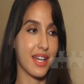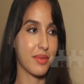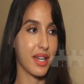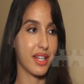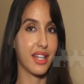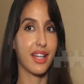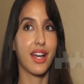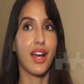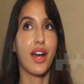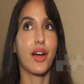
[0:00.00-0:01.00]
I'm getting
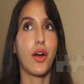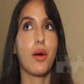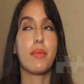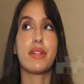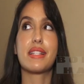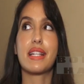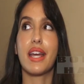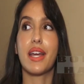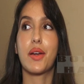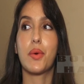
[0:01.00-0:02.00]
comments
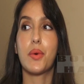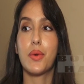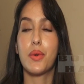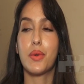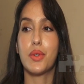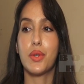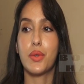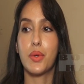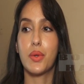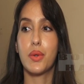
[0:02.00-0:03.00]
like, oh, you
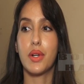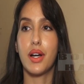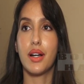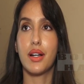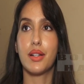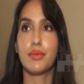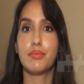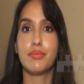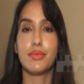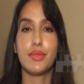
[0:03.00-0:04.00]
know,
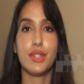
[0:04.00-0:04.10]
um,